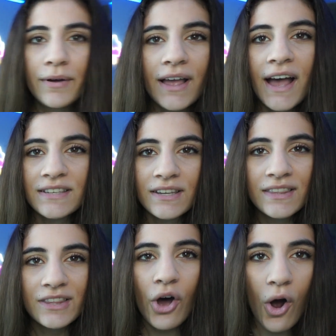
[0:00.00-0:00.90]
But guys,
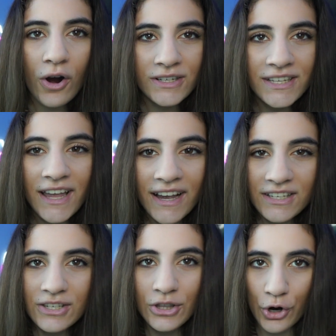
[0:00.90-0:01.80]
the
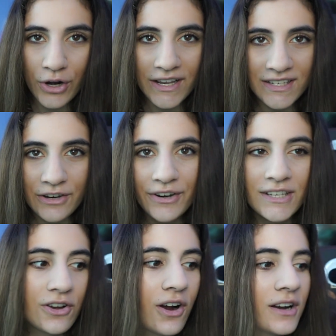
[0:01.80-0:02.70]
RTX 30
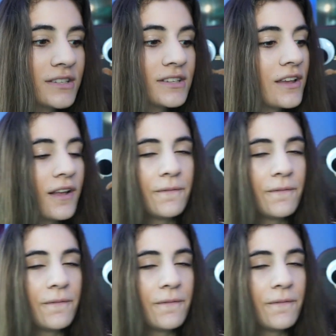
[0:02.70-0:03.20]
series cards